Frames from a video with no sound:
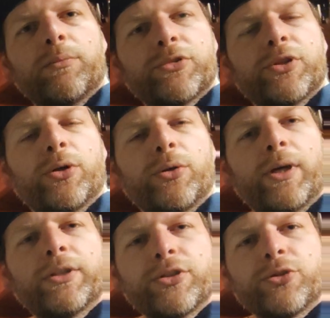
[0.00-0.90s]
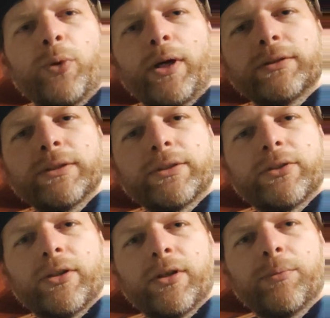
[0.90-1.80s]
So I just welded
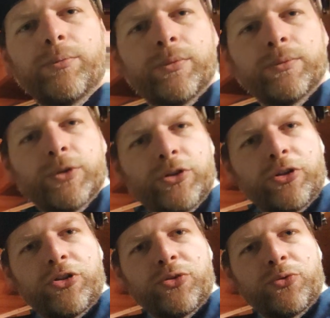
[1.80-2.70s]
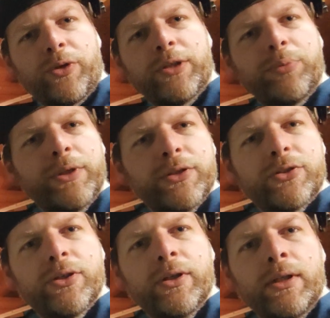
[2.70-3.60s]
just a straight
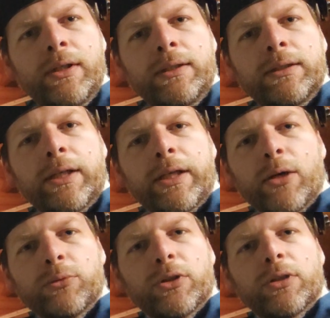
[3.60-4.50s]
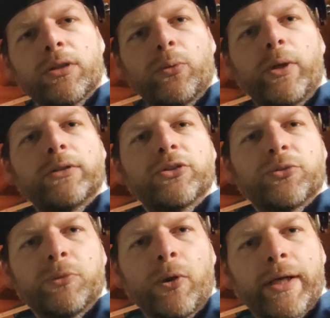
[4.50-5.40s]
piece, and now I'm gonna weld a
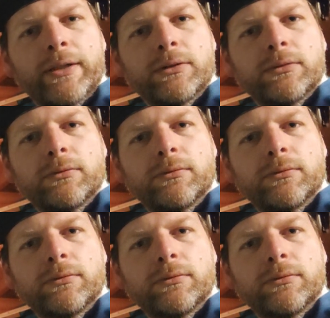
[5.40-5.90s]
small angle